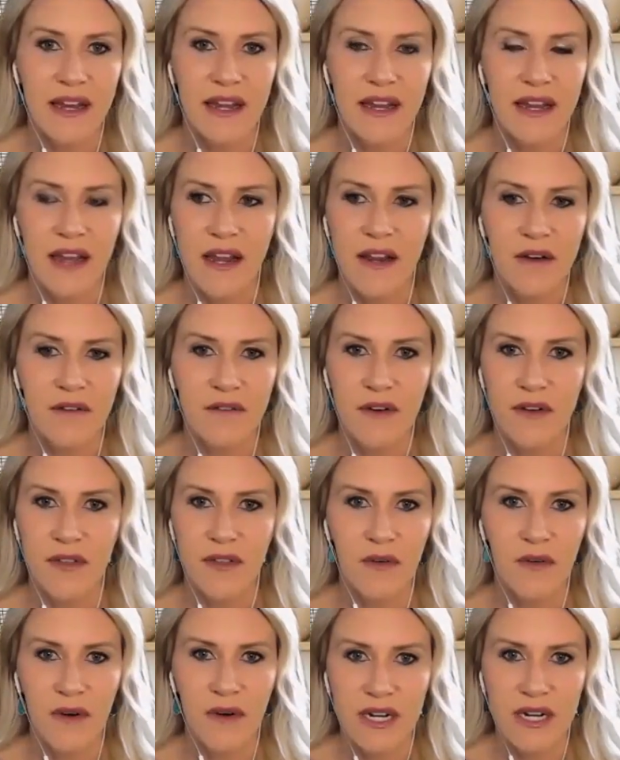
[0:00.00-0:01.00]
And I know for the
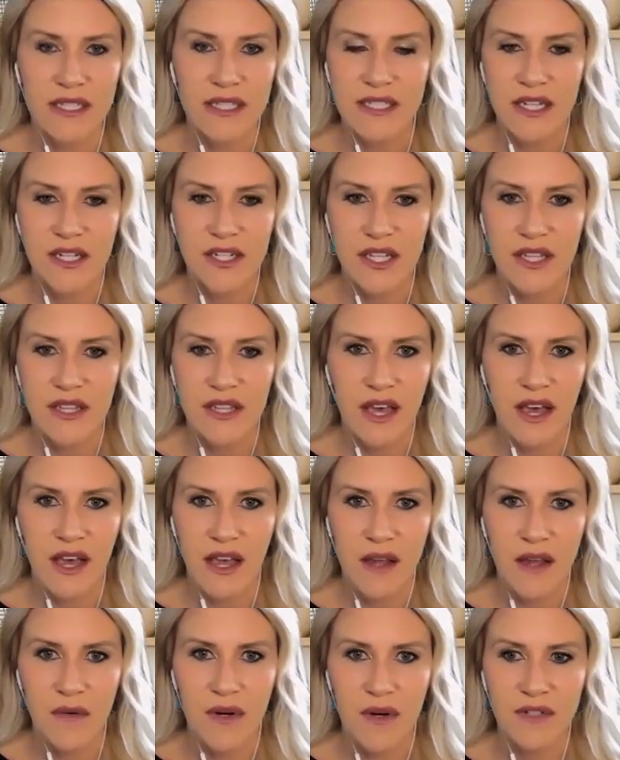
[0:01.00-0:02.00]
organization that
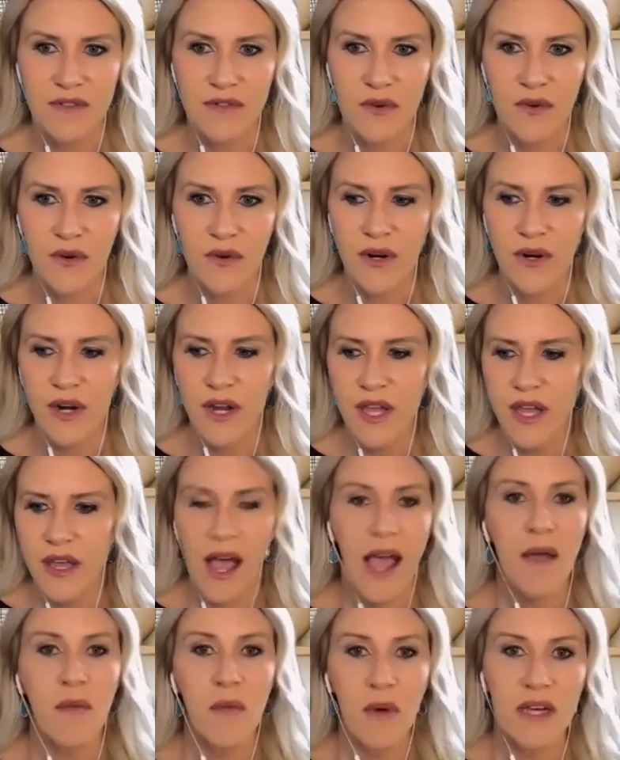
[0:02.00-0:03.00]
I worked for,
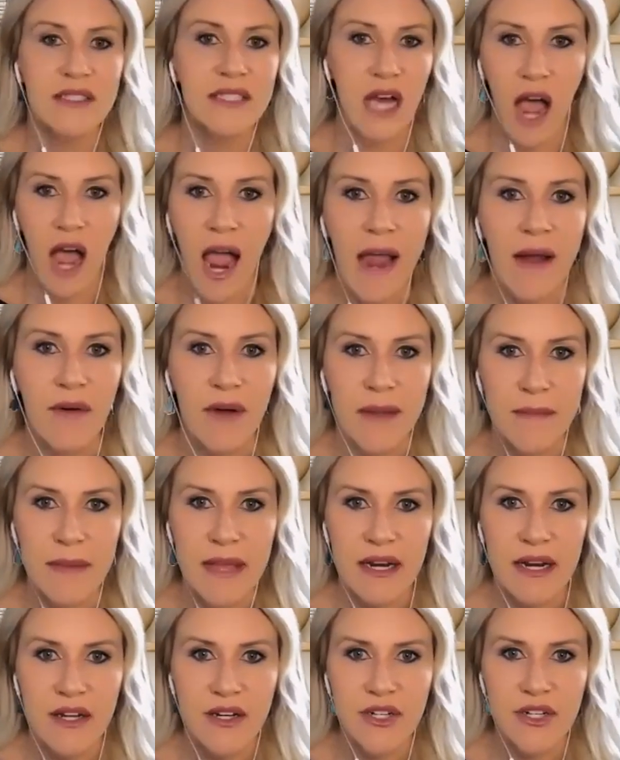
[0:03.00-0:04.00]
I was a hiring
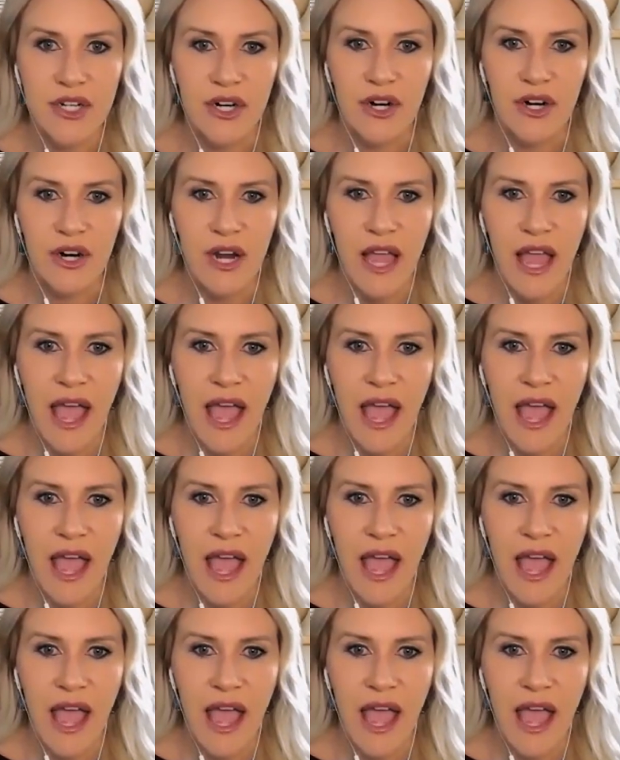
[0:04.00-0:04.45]
manager.